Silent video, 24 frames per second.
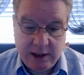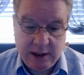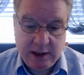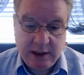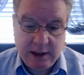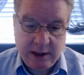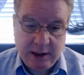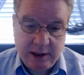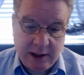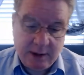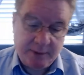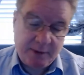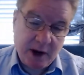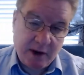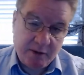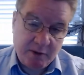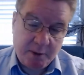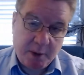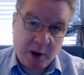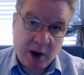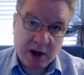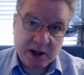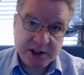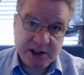If you have a
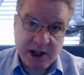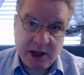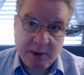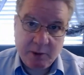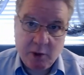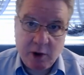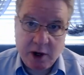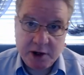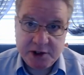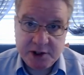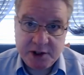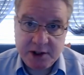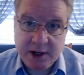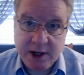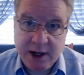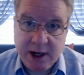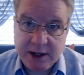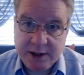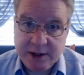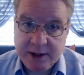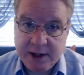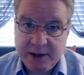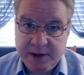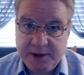bar exam question on
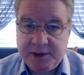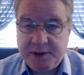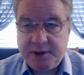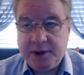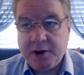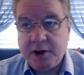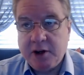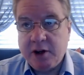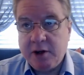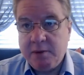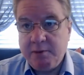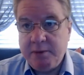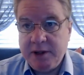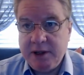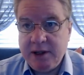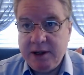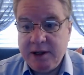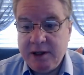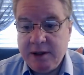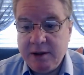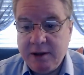this, they're going to be